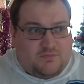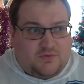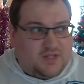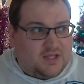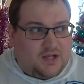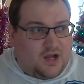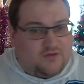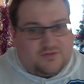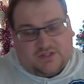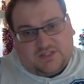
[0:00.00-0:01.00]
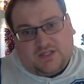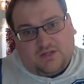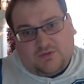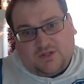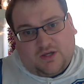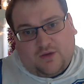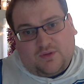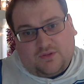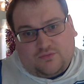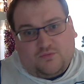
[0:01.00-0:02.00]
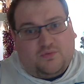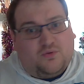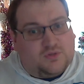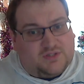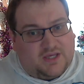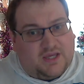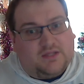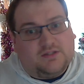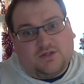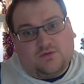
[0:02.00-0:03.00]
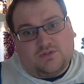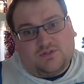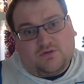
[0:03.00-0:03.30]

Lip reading: But then after Casino, when you're going through Portier and so on,